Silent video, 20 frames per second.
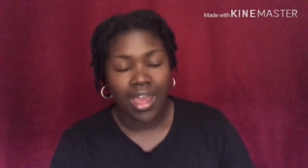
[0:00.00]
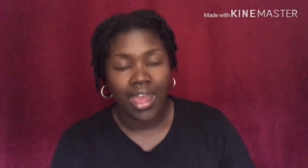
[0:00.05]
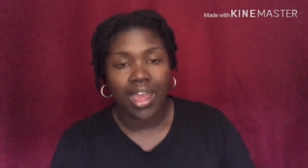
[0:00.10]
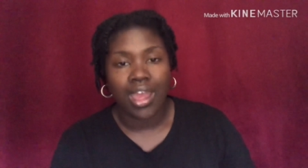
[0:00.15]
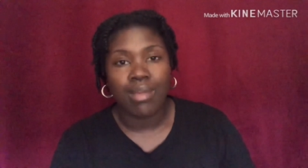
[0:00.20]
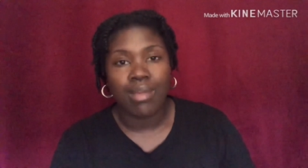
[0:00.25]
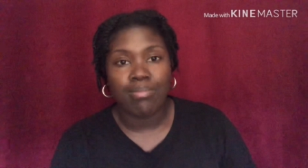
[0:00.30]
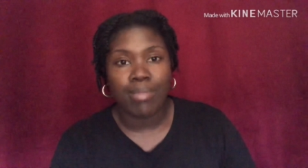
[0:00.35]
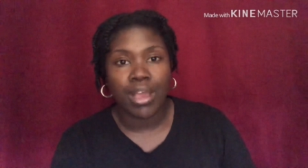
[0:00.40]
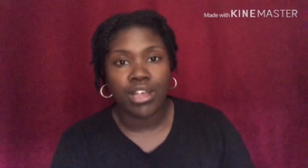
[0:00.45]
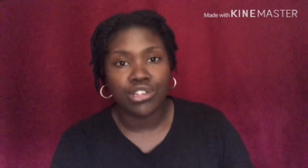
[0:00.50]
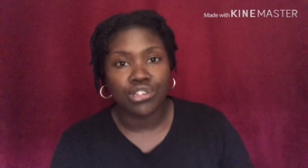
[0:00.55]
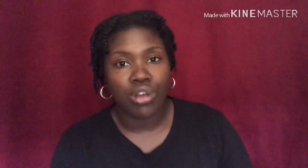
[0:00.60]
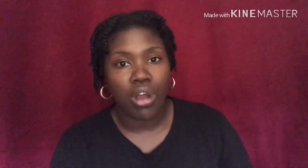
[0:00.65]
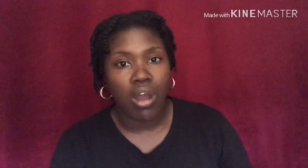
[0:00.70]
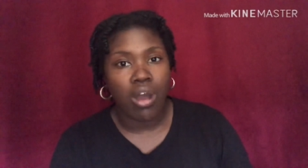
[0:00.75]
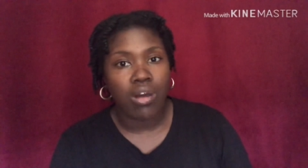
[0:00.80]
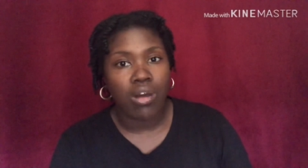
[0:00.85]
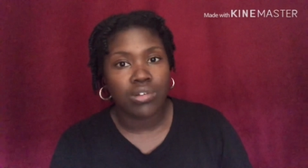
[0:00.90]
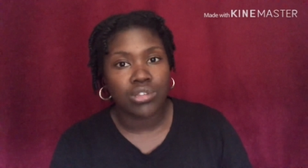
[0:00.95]
And make sure
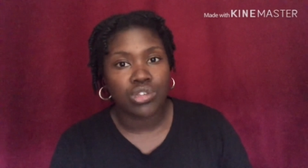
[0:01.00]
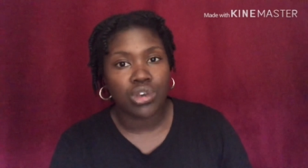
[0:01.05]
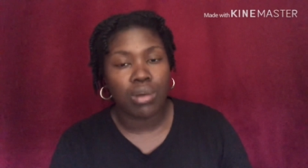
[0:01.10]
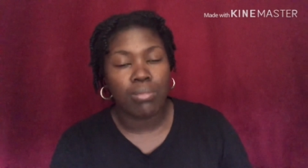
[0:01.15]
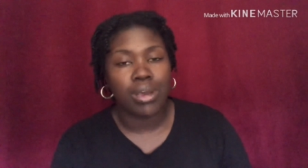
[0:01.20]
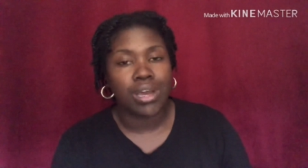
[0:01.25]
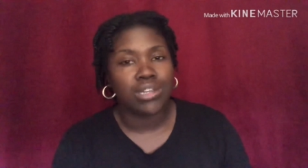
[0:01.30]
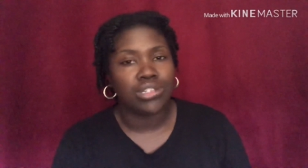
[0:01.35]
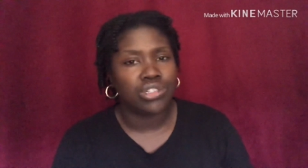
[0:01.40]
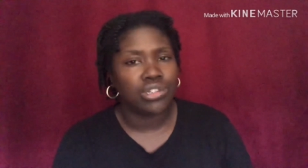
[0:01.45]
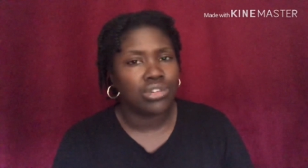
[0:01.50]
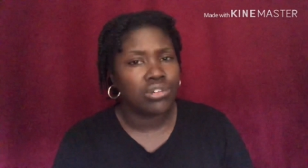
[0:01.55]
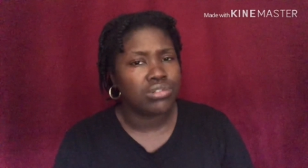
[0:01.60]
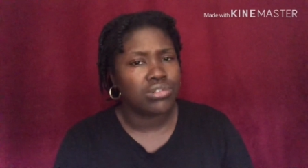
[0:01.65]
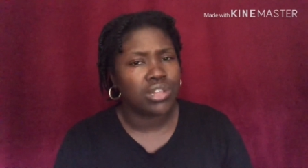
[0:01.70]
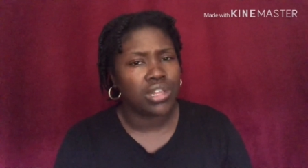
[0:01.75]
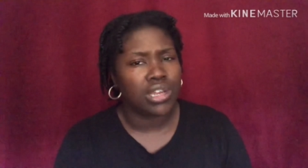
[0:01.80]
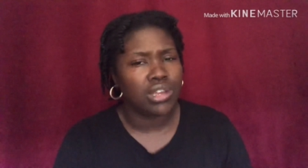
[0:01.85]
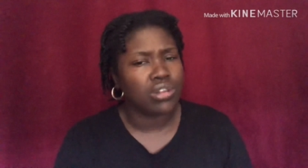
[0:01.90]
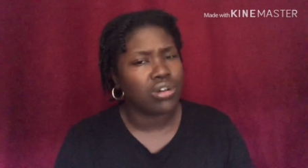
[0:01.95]
also, because
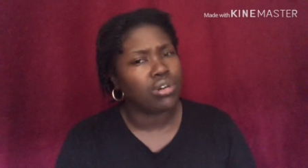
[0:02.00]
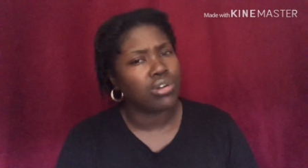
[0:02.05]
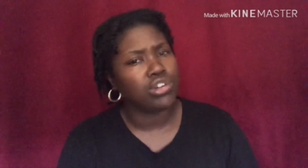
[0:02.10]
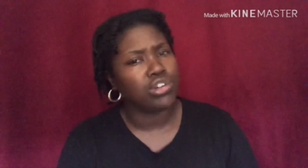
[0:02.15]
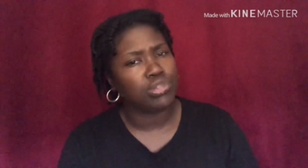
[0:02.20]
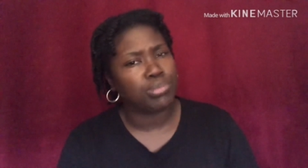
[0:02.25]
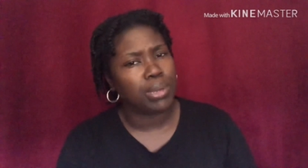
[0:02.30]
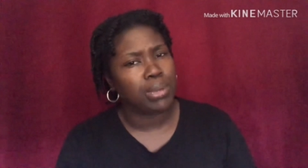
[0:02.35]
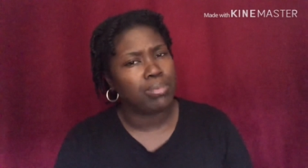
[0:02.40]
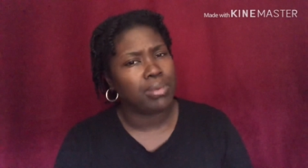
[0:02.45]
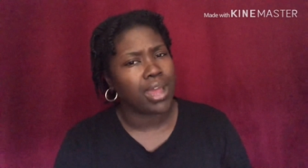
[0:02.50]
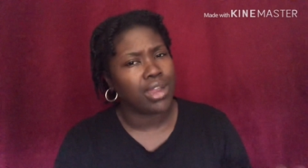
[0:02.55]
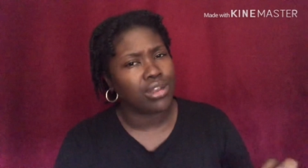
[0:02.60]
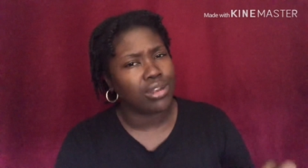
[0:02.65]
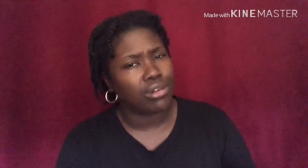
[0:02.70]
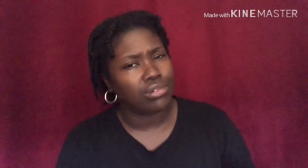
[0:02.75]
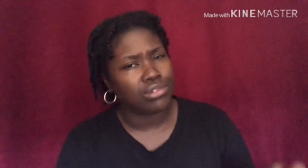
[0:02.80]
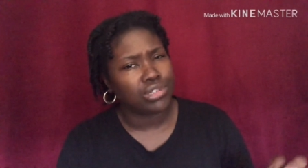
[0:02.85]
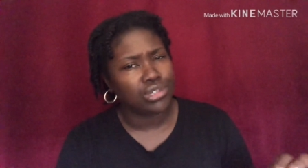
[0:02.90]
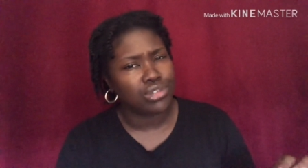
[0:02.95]
usually, you know, those people that
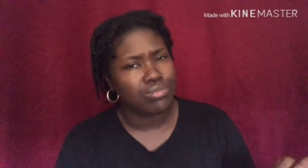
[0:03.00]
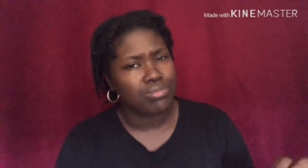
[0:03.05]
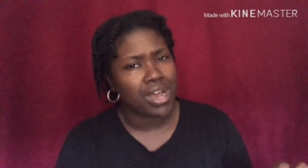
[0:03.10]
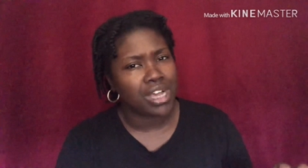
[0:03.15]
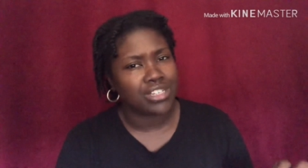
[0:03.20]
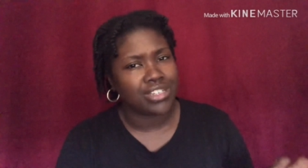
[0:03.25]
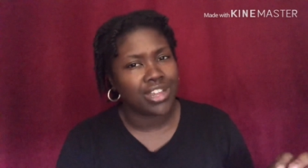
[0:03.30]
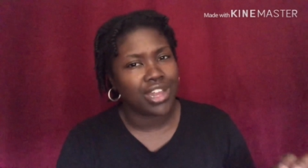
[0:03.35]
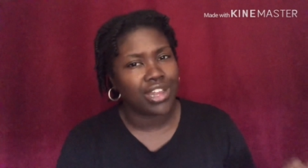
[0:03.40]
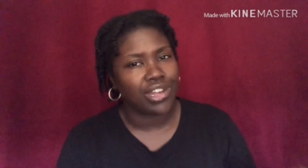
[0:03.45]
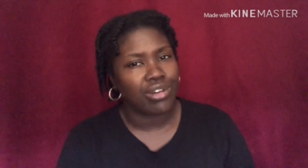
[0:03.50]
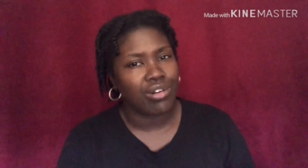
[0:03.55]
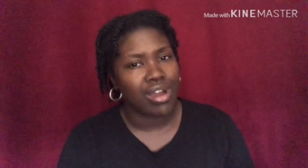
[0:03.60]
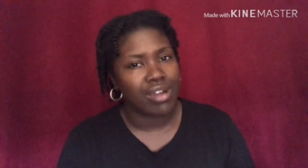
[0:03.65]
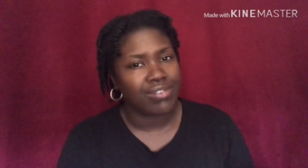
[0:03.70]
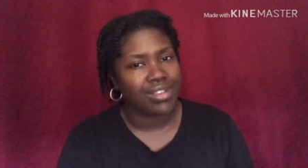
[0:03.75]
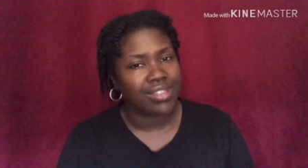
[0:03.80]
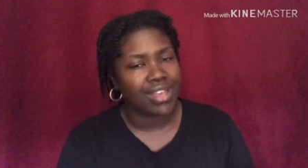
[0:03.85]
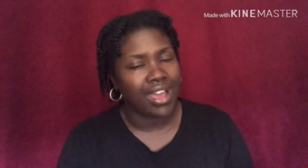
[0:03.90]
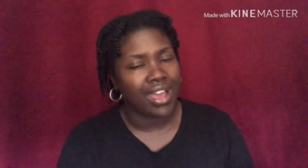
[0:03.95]
know too much, they know
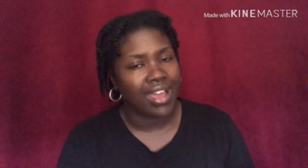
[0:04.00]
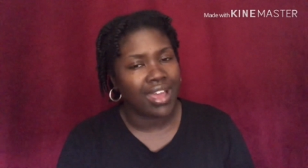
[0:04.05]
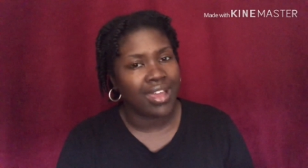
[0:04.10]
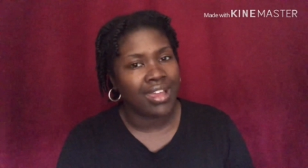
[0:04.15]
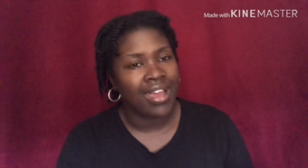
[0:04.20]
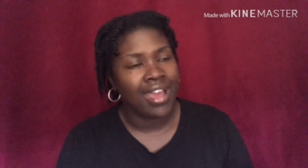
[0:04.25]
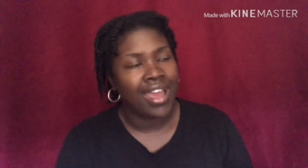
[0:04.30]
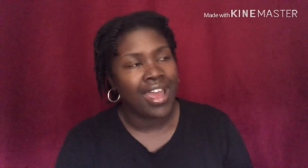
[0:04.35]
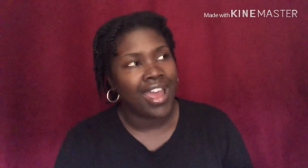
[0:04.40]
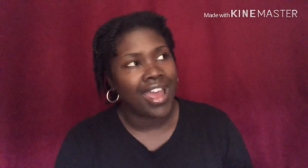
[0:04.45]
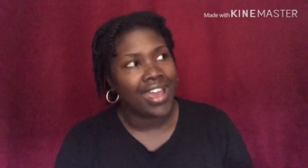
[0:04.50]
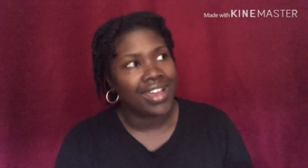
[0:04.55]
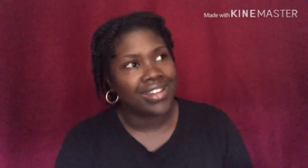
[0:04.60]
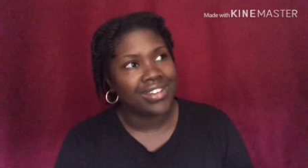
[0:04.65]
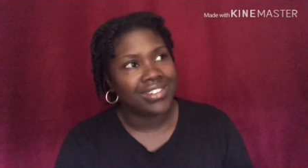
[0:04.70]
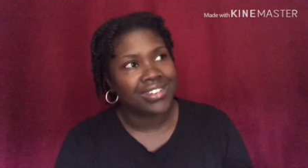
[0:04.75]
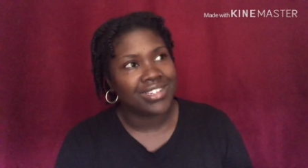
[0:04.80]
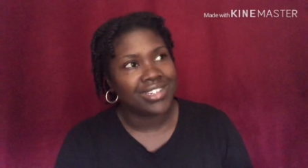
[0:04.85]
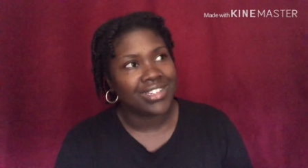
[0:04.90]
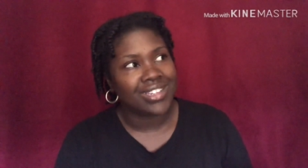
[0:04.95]
everything, and
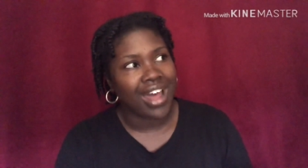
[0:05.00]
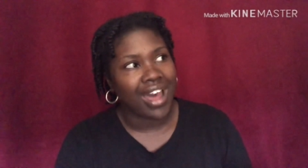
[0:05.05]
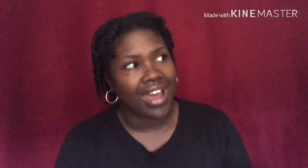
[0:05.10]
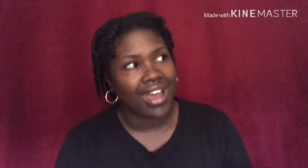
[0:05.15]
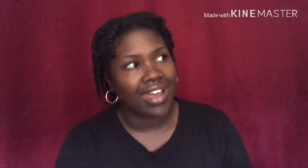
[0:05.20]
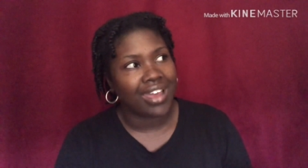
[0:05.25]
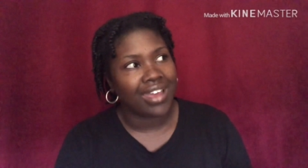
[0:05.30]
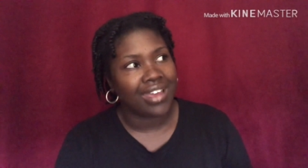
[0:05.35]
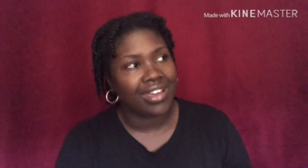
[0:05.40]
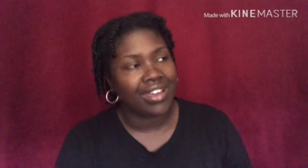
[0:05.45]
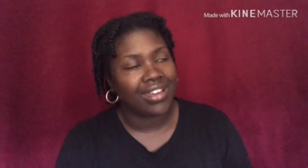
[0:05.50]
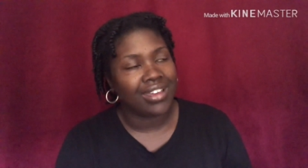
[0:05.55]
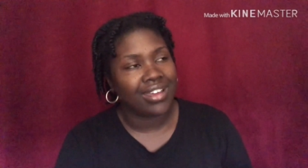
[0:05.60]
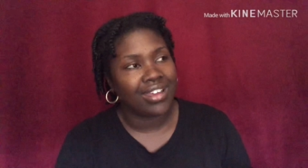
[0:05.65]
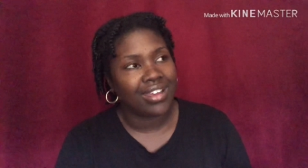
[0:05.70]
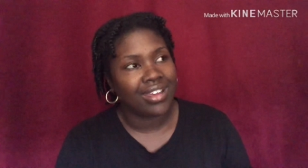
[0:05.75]
it's just like,